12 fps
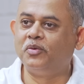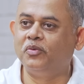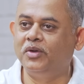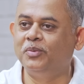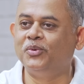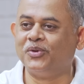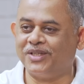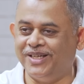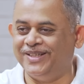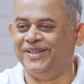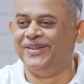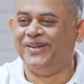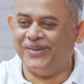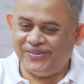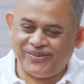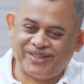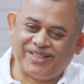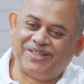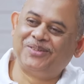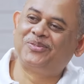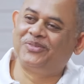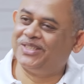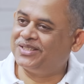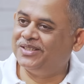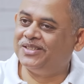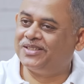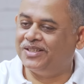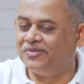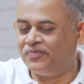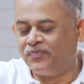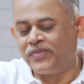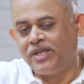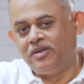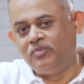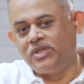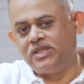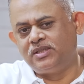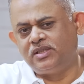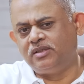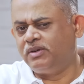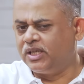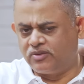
way more than what other professionals and businesses have had.